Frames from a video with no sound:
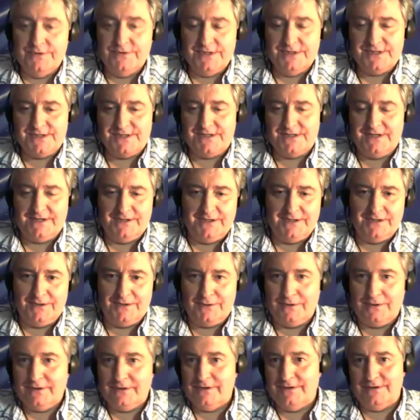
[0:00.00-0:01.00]
this side
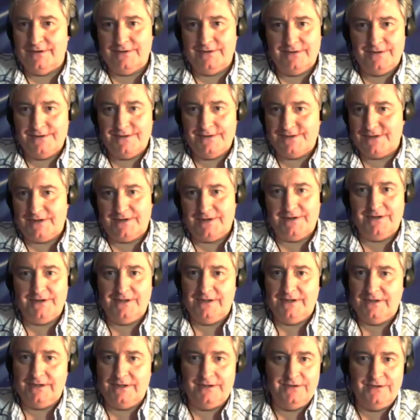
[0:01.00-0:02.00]
here, is there
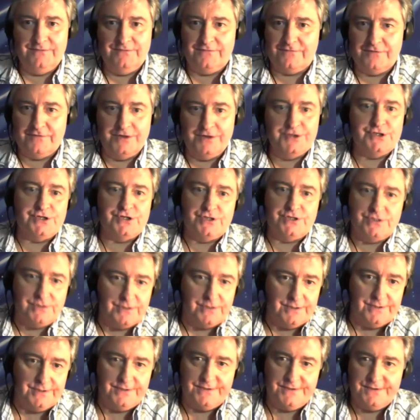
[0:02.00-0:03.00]
any French
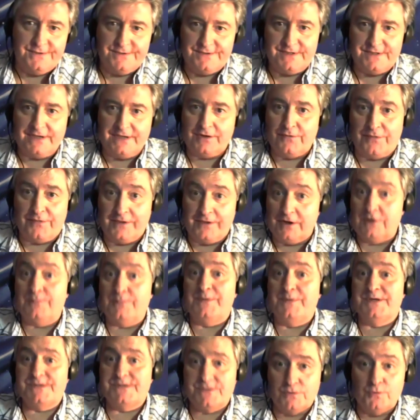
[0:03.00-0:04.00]

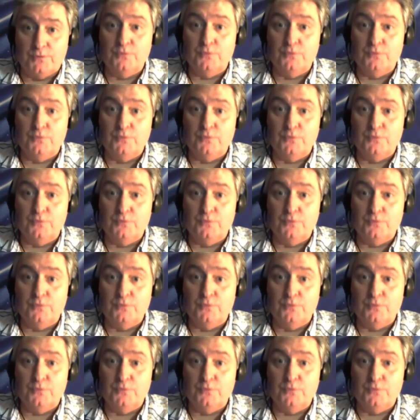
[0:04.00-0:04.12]
psychotherapist